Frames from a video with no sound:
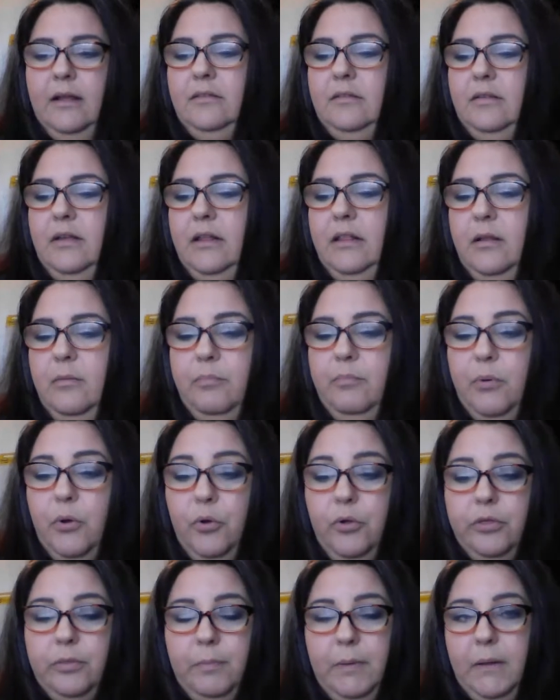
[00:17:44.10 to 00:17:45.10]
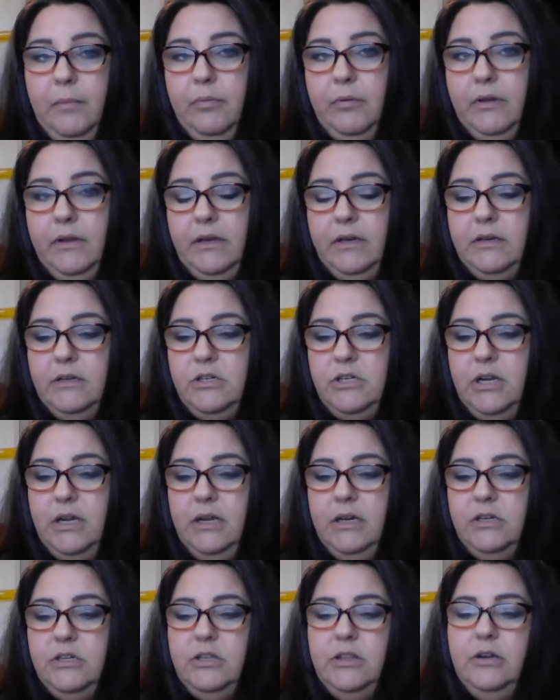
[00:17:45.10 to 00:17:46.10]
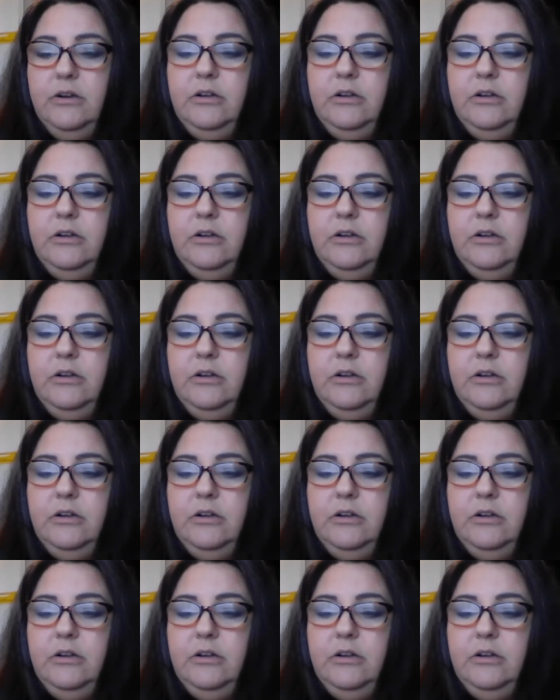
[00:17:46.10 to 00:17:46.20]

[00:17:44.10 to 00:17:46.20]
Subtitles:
and say that both people need to change,